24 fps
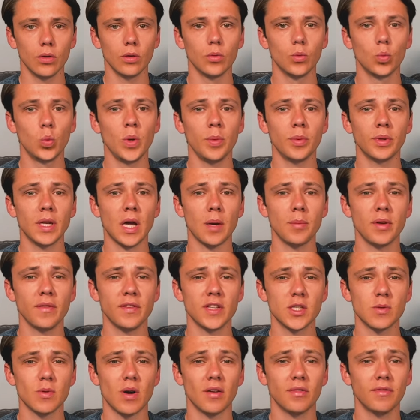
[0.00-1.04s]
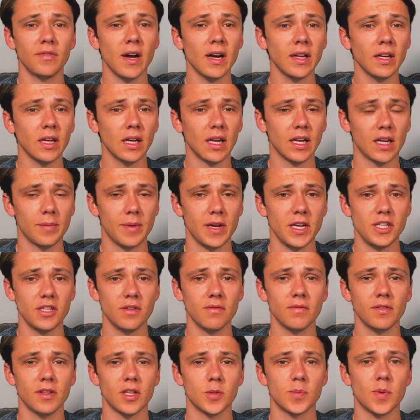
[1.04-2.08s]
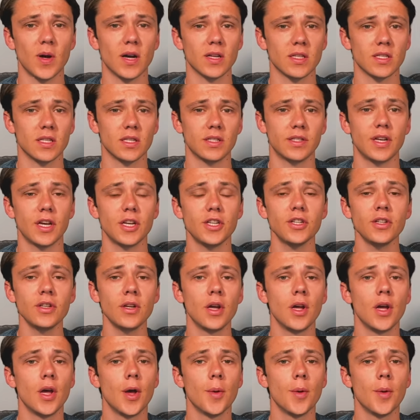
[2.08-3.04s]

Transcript: We will now move into our final animation for this part of the session